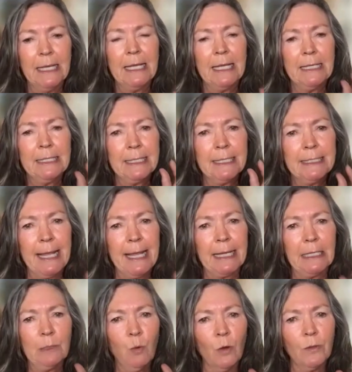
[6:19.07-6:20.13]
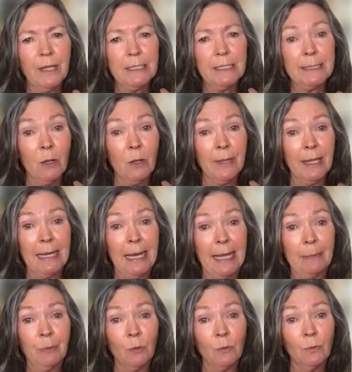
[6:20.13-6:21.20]
is exactly what they say on that
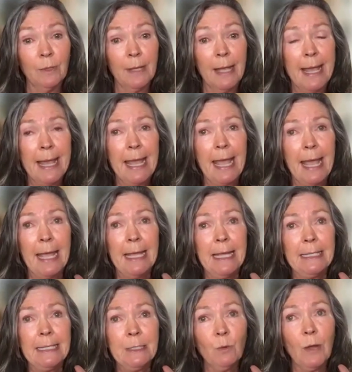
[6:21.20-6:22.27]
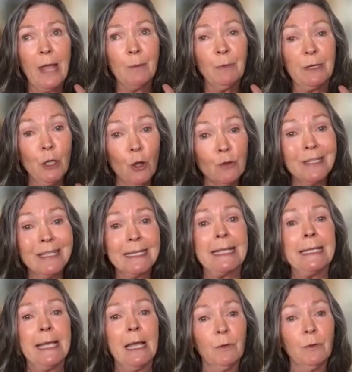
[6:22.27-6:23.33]
label. And we don't see
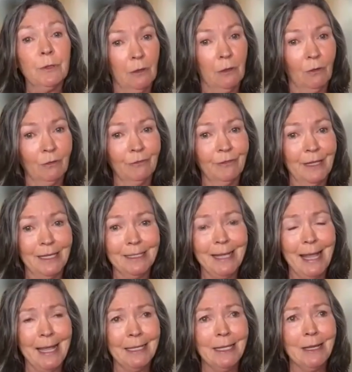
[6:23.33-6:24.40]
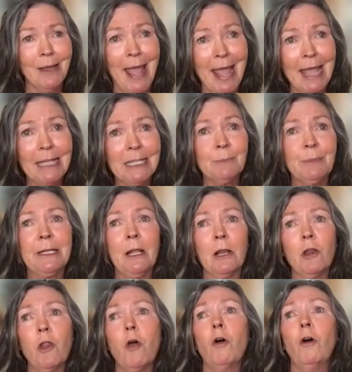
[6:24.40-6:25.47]
that with a lot of things. And there has been a
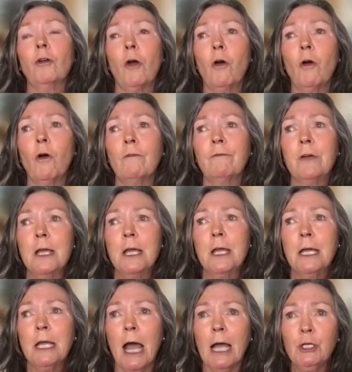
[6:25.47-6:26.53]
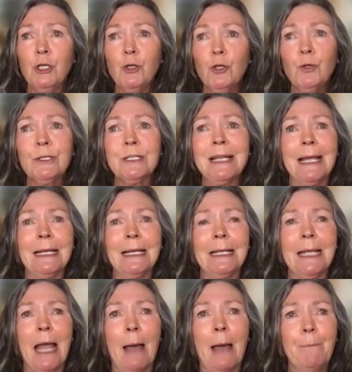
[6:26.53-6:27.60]
lot of news
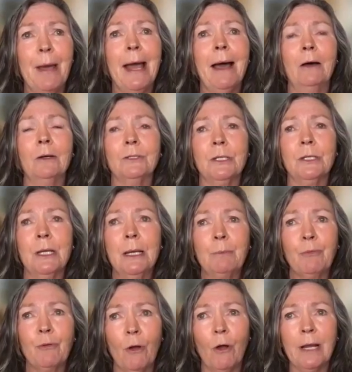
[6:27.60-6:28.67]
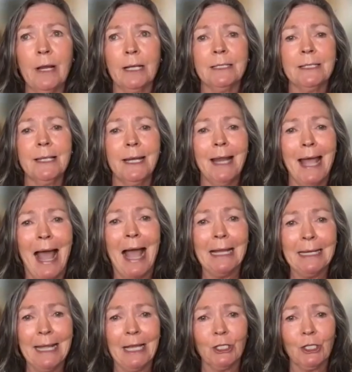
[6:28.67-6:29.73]
lately about products that
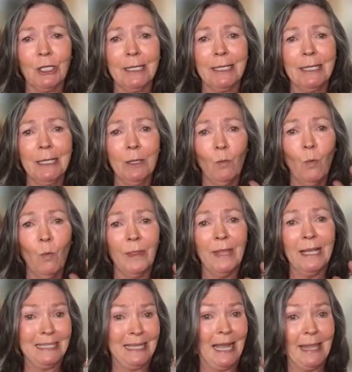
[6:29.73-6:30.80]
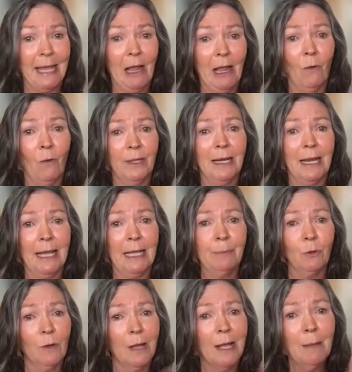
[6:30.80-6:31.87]
aren't actually what they say they are on the
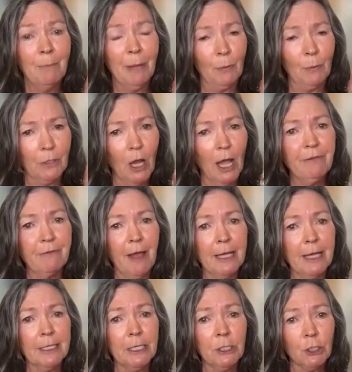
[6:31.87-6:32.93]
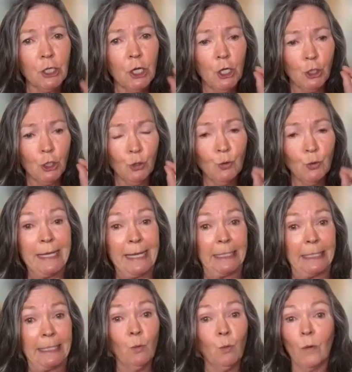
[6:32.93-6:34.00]
label. But with LifeVantage, you
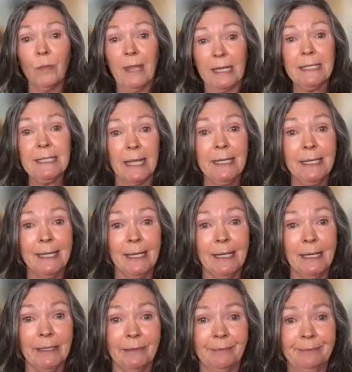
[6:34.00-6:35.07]
get what they say you're getting.